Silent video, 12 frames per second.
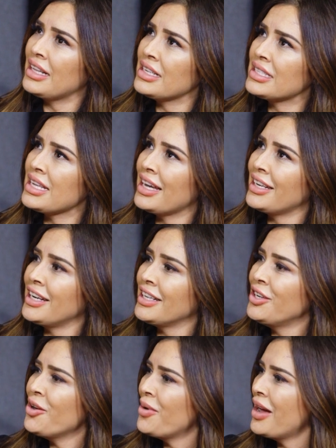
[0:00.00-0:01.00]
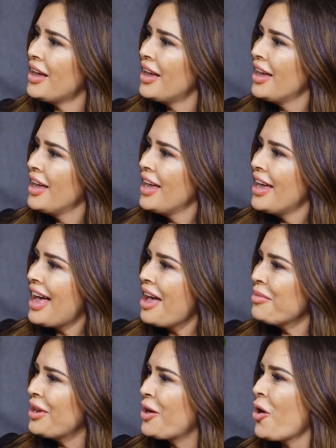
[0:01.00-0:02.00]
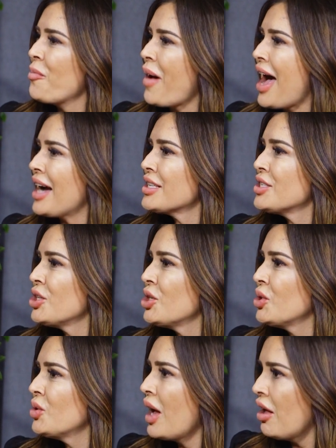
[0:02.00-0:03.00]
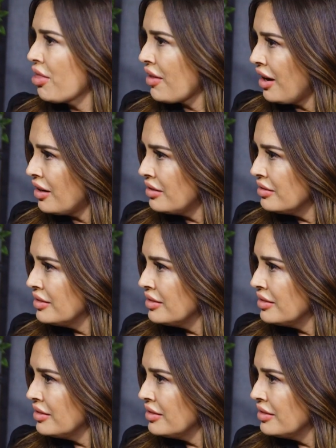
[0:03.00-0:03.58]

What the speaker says: decided, you know what? I'm going to go back to healthcare.